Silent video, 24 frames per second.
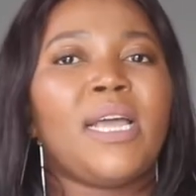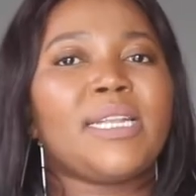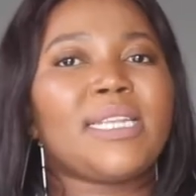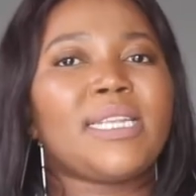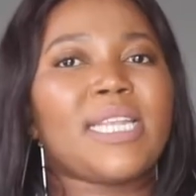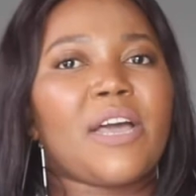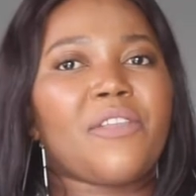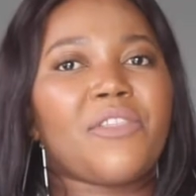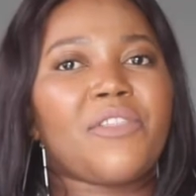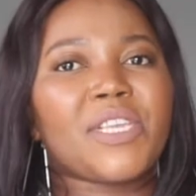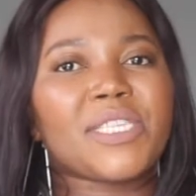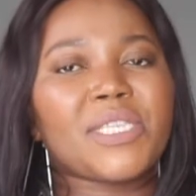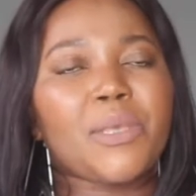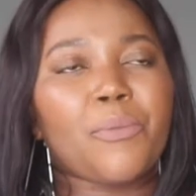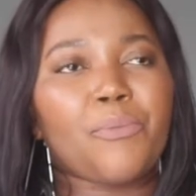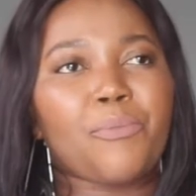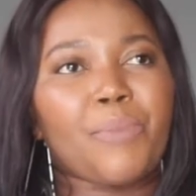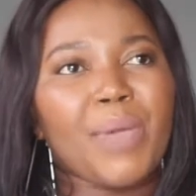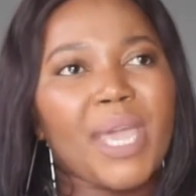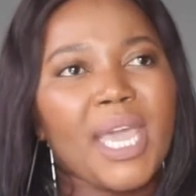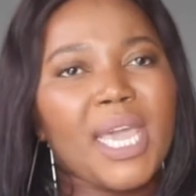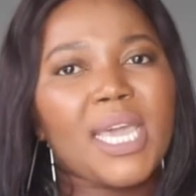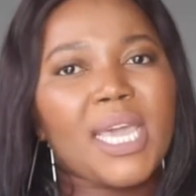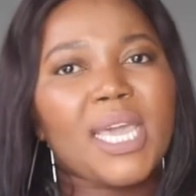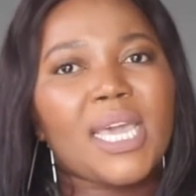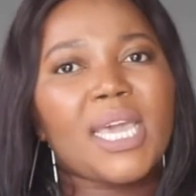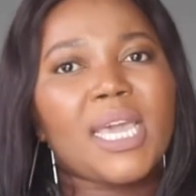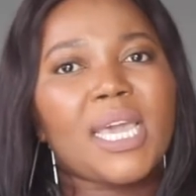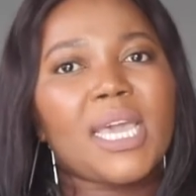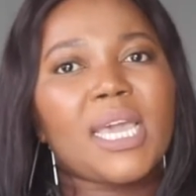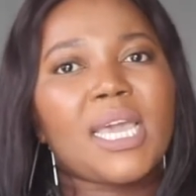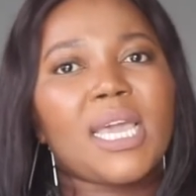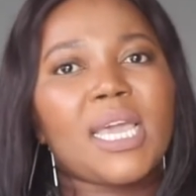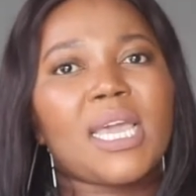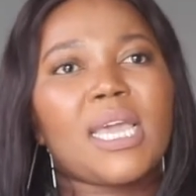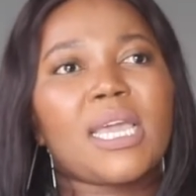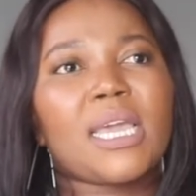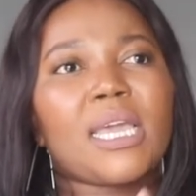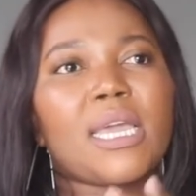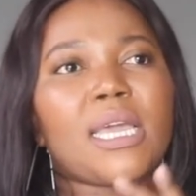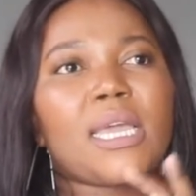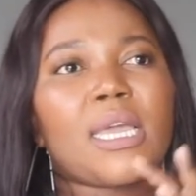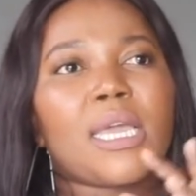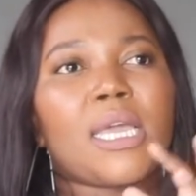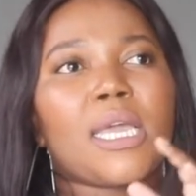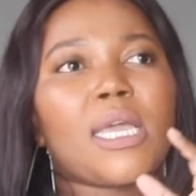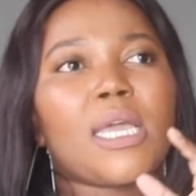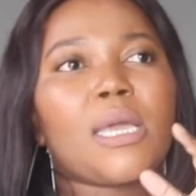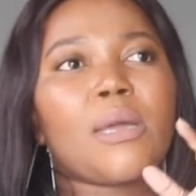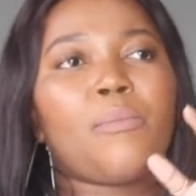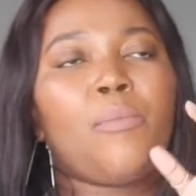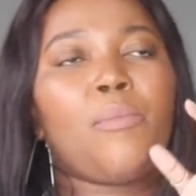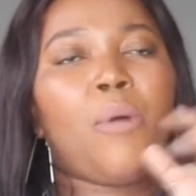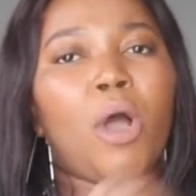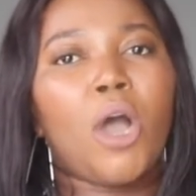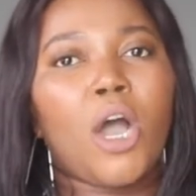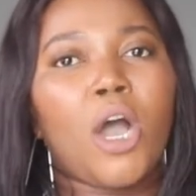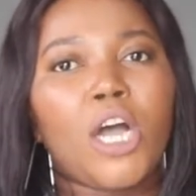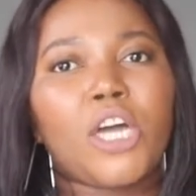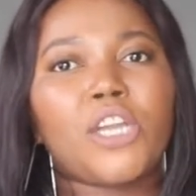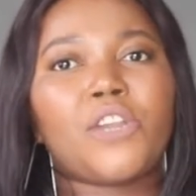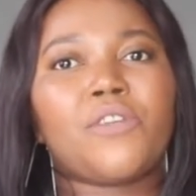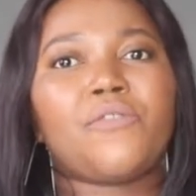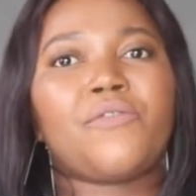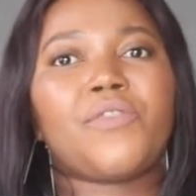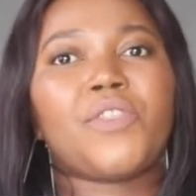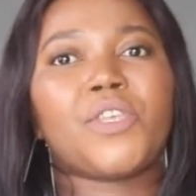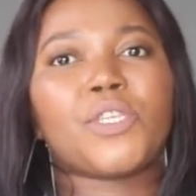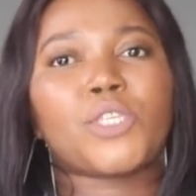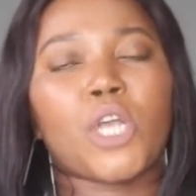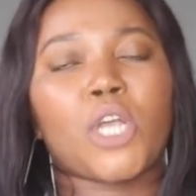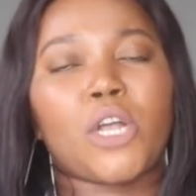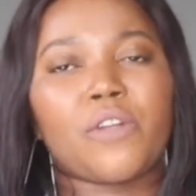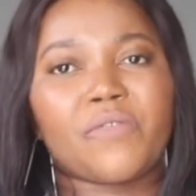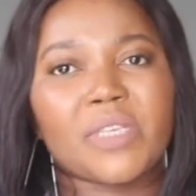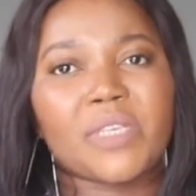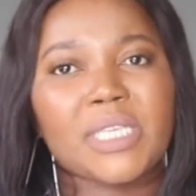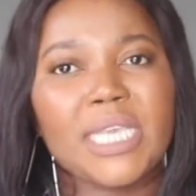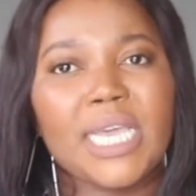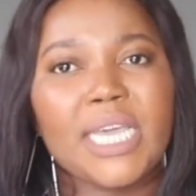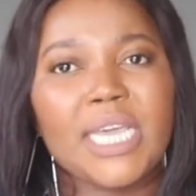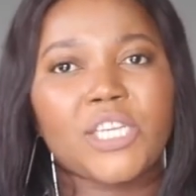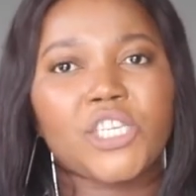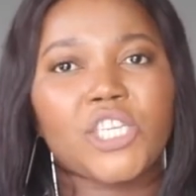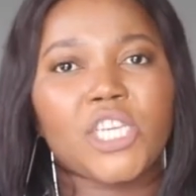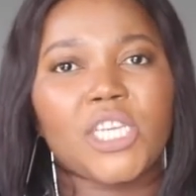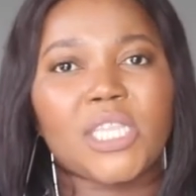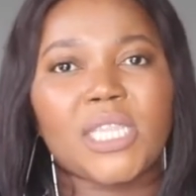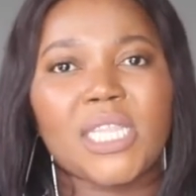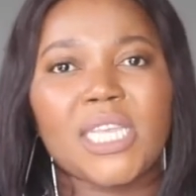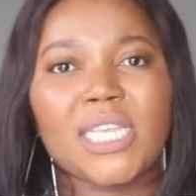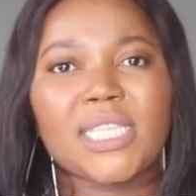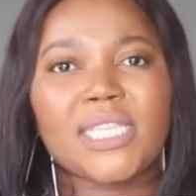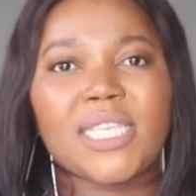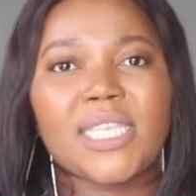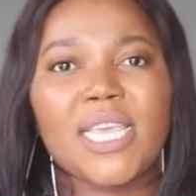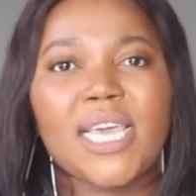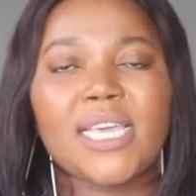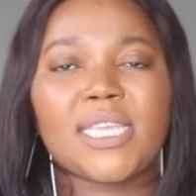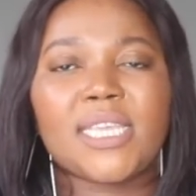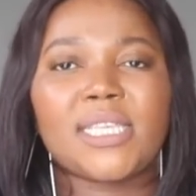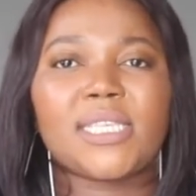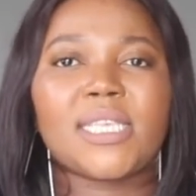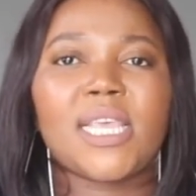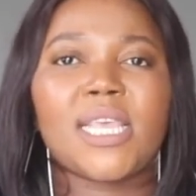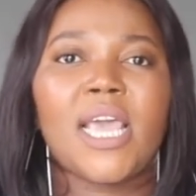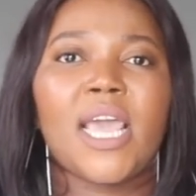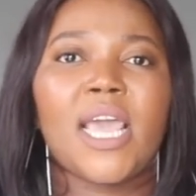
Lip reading: Now there's a big part of this conversation that says,